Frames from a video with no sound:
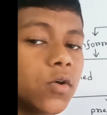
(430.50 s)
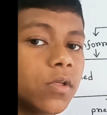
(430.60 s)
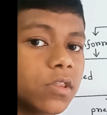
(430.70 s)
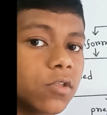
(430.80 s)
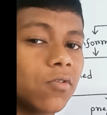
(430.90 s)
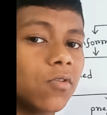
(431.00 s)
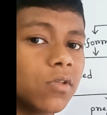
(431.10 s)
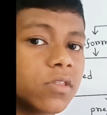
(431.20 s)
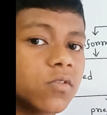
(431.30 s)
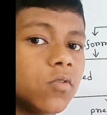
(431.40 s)
So
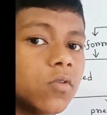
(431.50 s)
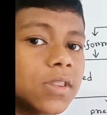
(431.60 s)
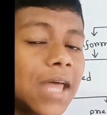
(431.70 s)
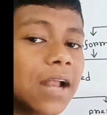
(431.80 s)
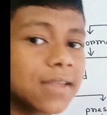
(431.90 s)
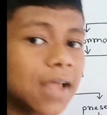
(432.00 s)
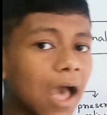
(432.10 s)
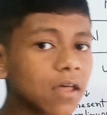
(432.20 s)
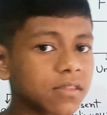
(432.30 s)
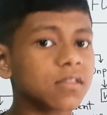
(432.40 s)
the
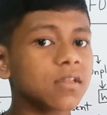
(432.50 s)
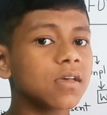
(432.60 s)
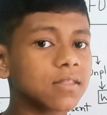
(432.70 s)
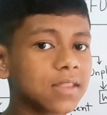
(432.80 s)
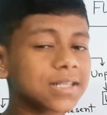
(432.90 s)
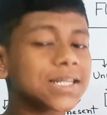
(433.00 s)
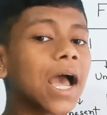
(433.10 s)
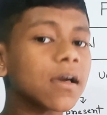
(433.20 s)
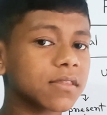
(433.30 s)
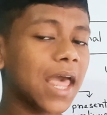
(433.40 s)

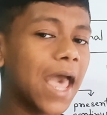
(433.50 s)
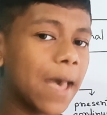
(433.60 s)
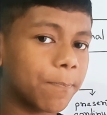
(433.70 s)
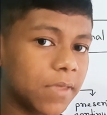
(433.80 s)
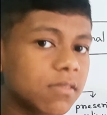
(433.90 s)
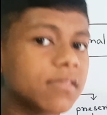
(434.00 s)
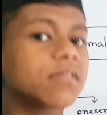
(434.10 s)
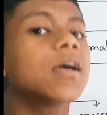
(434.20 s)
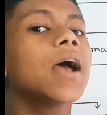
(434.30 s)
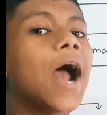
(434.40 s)
task happens
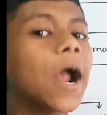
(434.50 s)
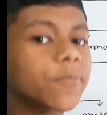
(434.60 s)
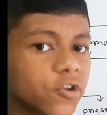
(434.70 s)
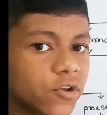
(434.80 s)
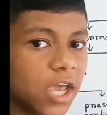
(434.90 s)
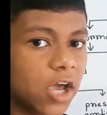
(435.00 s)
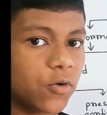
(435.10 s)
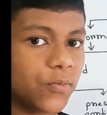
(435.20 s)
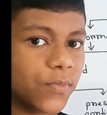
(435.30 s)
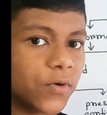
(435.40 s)
after
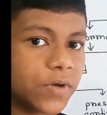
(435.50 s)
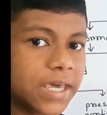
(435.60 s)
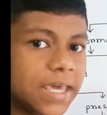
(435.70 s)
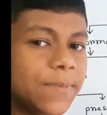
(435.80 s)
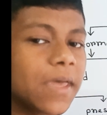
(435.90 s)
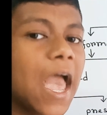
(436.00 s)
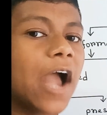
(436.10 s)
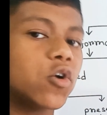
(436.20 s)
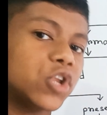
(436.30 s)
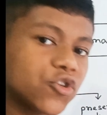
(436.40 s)
now. Okay,
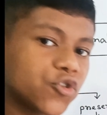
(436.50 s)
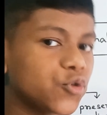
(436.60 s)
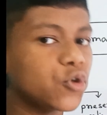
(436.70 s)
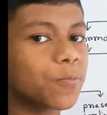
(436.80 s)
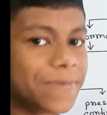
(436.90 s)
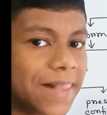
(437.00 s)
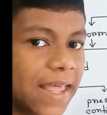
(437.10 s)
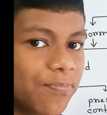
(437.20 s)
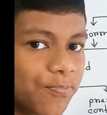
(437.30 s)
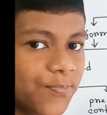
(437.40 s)
according to your
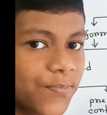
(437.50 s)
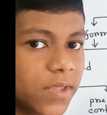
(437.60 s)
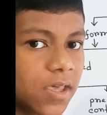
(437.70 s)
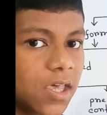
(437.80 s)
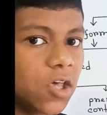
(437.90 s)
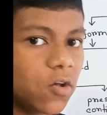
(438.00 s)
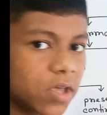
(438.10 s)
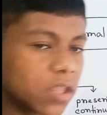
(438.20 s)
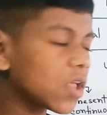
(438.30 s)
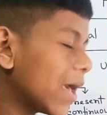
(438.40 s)
plan.
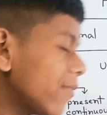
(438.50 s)
Okay, so have